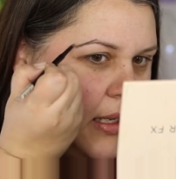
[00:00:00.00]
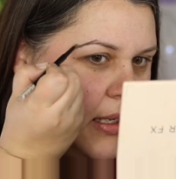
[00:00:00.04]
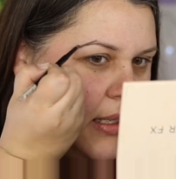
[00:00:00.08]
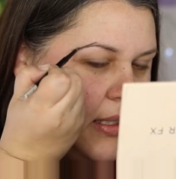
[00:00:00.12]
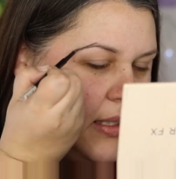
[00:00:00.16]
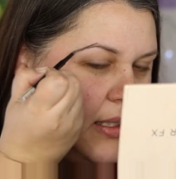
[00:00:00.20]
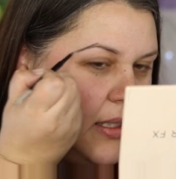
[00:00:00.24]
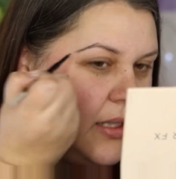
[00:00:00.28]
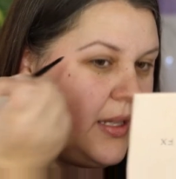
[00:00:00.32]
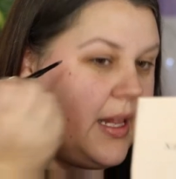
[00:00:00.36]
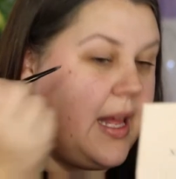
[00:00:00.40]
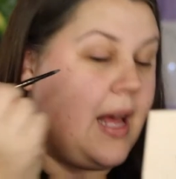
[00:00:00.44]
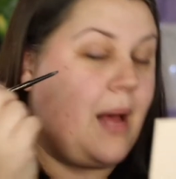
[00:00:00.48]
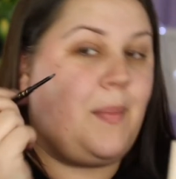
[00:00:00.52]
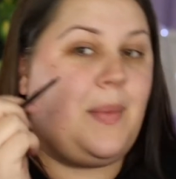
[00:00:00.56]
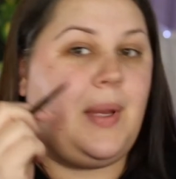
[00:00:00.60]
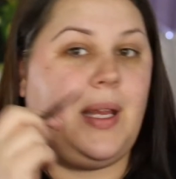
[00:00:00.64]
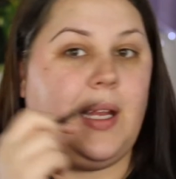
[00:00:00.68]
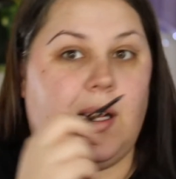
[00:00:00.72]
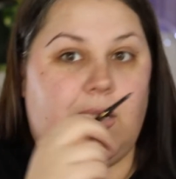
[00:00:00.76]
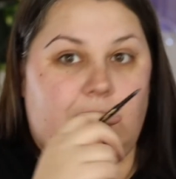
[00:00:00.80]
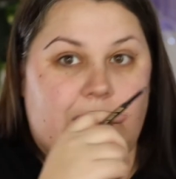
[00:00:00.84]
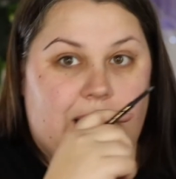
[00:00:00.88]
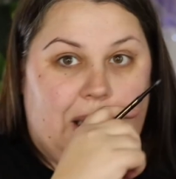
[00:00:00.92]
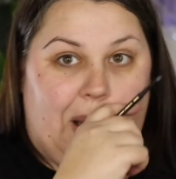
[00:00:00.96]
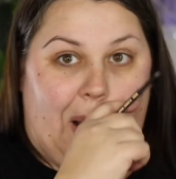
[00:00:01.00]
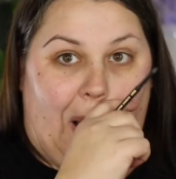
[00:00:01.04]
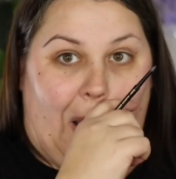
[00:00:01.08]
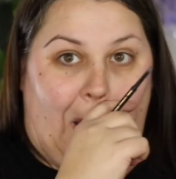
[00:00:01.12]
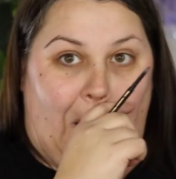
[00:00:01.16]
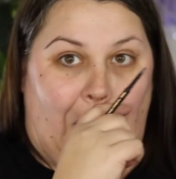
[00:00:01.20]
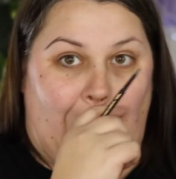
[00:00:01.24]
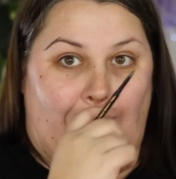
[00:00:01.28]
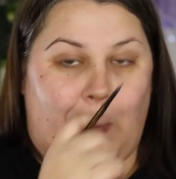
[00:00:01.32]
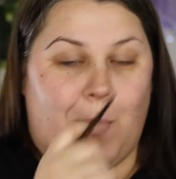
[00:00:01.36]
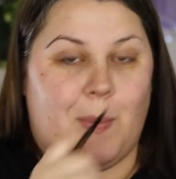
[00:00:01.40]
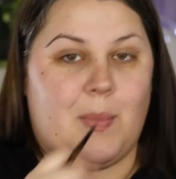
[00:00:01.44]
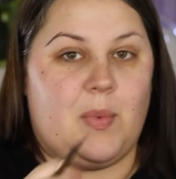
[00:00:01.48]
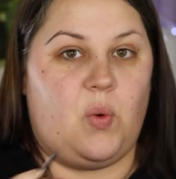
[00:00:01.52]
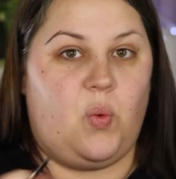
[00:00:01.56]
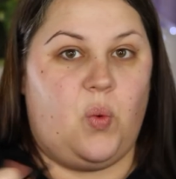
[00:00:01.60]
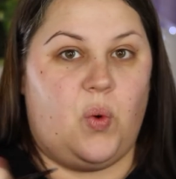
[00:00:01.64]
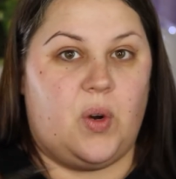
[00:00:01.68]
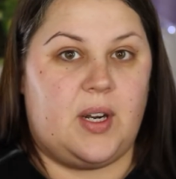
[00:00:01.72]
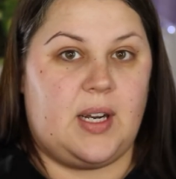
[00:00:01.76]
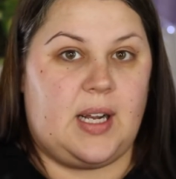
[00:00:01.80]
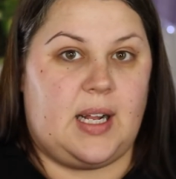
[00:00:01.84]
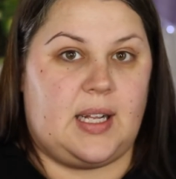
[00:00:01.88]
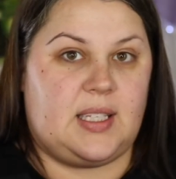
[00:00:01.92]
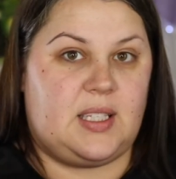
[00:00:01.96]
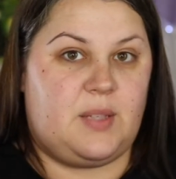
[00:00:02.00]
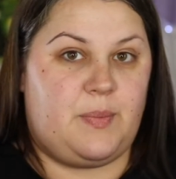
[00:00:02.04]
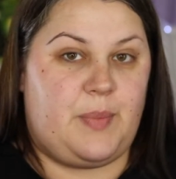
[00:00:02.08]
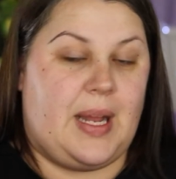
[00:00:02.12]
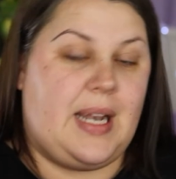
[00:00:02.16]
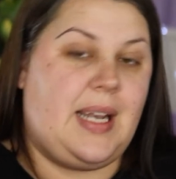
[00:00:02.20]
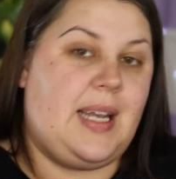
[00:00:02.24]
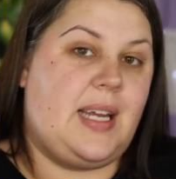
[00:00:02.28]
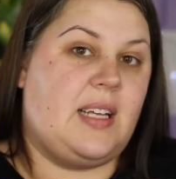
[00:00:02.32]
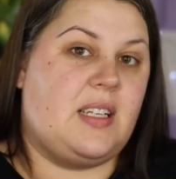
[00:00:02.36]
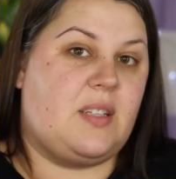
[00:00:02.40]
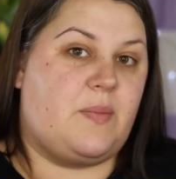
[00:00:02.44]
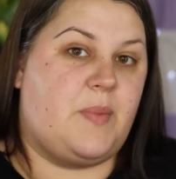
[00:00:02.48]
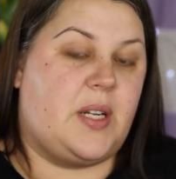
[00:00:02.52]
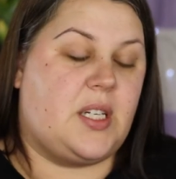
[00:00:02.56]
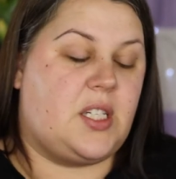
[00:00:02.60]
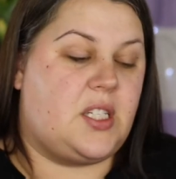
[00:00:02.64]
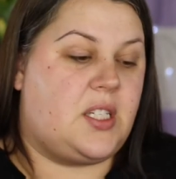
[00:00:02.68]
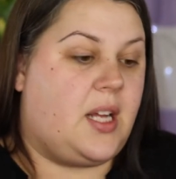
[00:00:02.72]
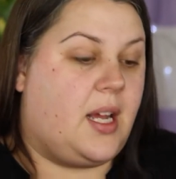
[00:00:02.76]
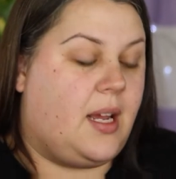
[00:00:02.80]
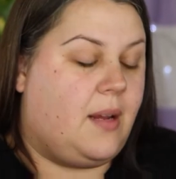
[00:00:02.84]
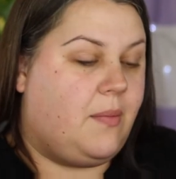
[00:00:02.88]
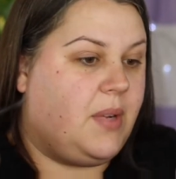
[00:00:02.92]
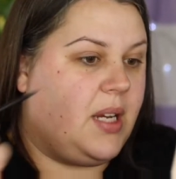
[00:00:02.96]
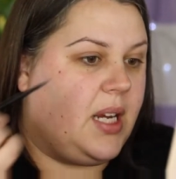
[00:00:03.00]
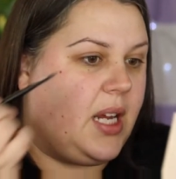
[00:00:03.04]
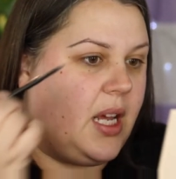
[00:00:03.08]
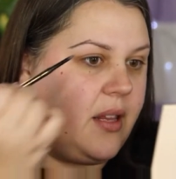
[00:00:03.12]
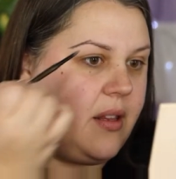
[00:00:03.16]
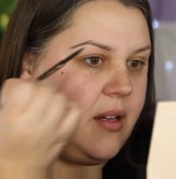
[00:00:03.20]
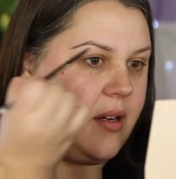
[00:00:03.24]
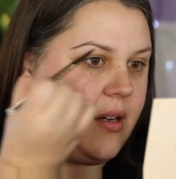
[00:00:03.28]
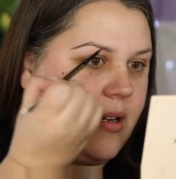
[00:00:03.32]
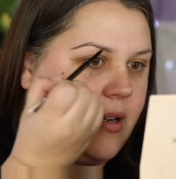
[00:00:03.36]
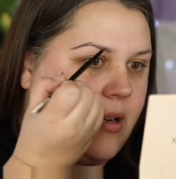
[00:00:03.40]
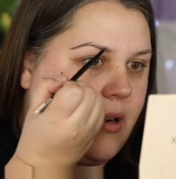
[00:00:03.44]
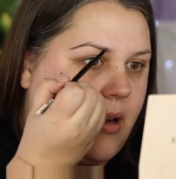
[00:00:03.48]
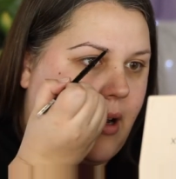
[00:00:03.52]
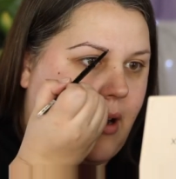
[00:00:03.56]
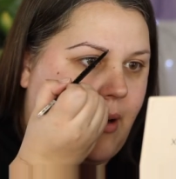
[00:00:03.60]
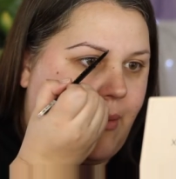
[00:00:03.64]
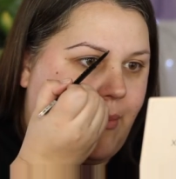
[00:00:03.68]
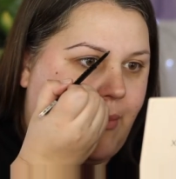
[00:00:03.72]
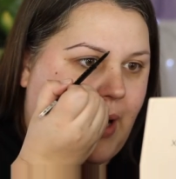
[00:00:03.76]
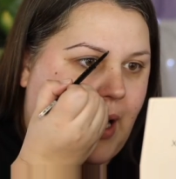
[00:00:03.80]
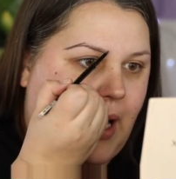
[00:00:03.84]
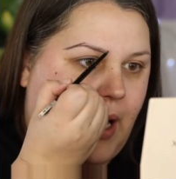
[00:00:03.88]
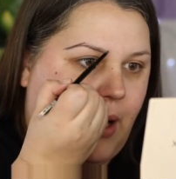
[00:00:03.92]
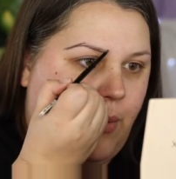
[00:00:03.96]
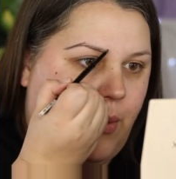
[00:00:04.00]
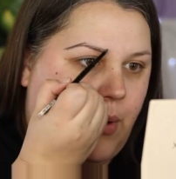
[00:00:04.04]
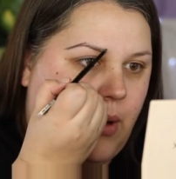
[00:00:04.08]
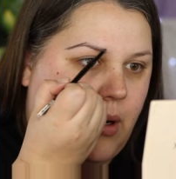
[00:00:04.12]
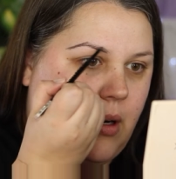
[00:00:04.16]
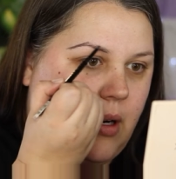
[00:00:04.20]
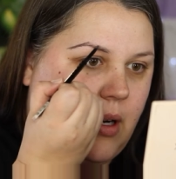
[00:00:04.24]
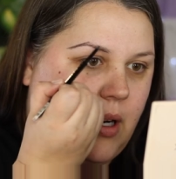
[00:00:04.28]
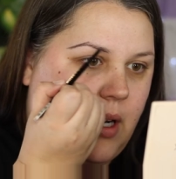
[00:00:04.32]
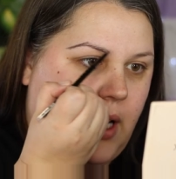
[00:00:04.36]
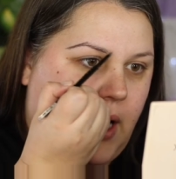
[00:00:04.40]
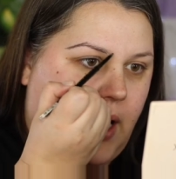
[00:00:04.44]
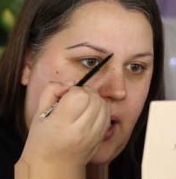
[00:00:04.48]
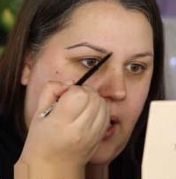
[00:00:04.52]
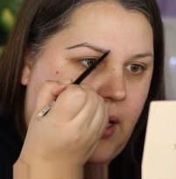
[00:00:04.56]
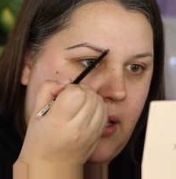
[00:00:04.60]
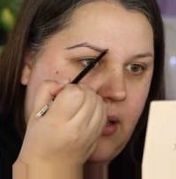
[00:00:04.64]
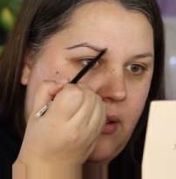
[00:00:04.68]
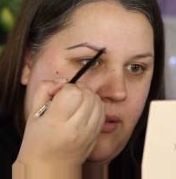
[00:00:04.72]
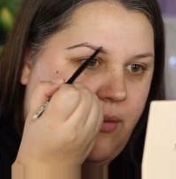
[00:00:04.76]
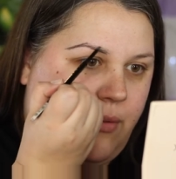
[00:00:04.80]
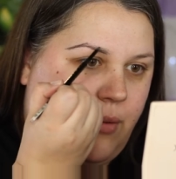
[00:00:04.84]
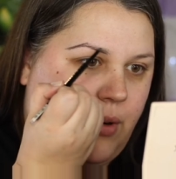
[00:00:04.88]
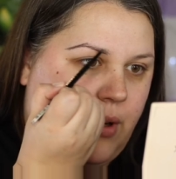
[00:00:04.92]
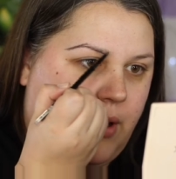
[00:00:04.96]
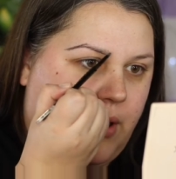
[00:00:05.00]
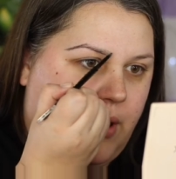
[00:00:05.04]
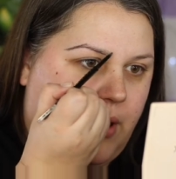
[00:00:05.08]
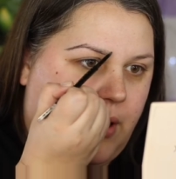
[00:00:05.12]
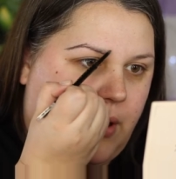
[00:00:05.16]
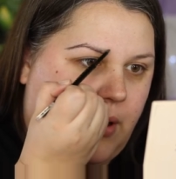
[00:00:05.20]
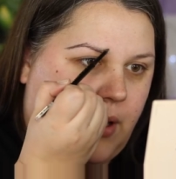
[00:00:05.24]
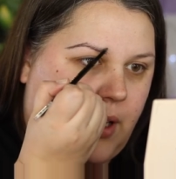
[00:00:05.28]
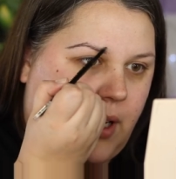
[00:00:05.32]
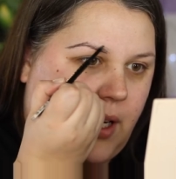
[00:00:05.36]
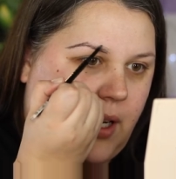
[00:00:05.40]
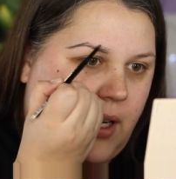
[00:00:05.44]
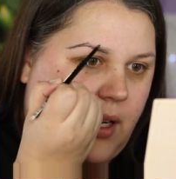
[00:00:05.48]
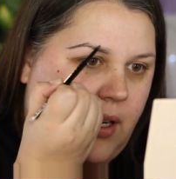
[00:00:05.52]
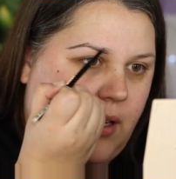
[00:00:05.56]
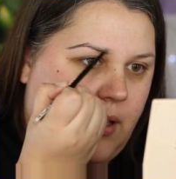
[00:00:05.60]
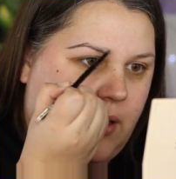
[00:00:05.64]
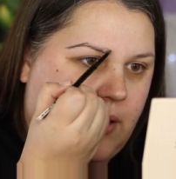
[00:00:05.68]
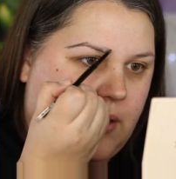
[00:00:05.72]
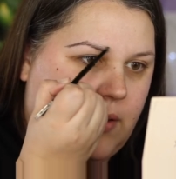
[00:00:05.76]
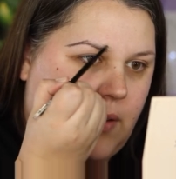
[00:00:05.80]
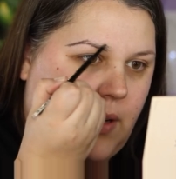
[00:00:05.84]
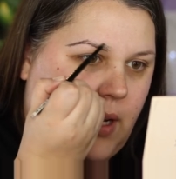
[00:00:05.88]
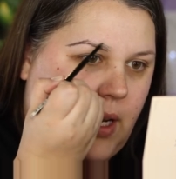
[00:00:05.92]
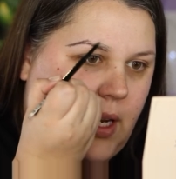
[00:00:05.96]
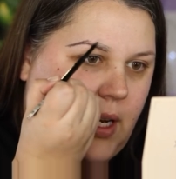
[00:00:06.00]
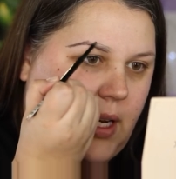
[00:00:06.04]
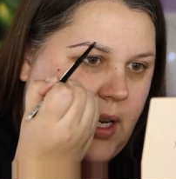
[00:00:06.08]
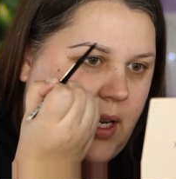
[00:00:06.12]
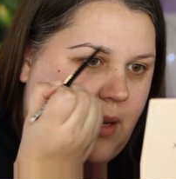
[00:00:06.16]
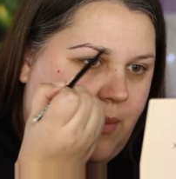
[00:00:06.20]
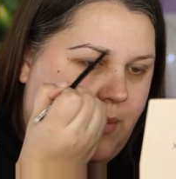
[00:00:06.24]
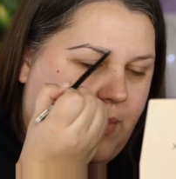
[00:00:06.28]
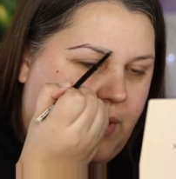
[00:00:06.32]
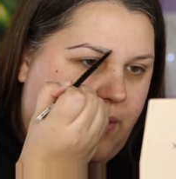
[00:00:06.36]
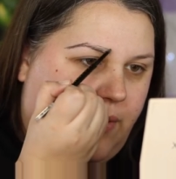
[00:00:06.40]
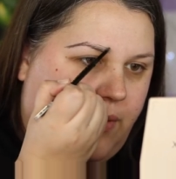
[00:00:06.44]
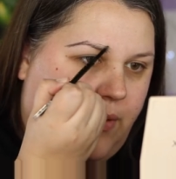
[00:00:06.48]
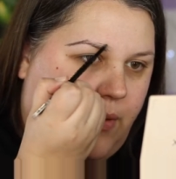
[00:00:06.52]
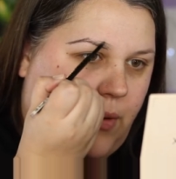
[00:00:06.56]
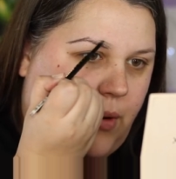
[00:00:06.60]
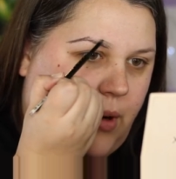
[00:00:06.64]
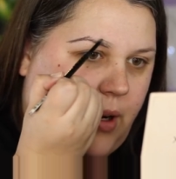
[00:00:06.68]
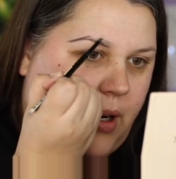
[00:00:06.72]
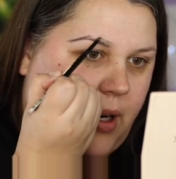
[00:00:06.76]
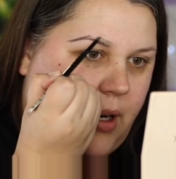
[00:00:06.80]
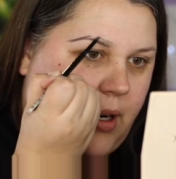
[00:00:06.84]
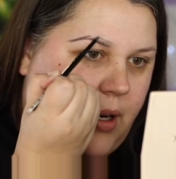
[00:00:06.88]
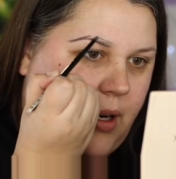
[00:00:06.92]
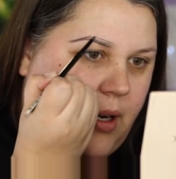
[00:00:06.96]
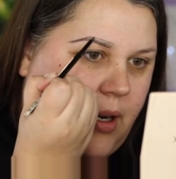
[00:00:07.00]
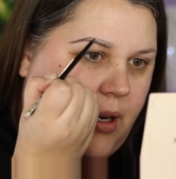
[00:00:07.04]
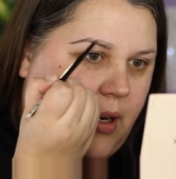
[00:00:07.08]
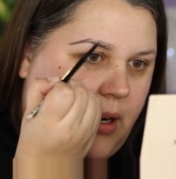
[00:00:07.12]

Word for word: So that means we're not spending as much time together. I work 8 to 4:30, so 8 a.m. to 4,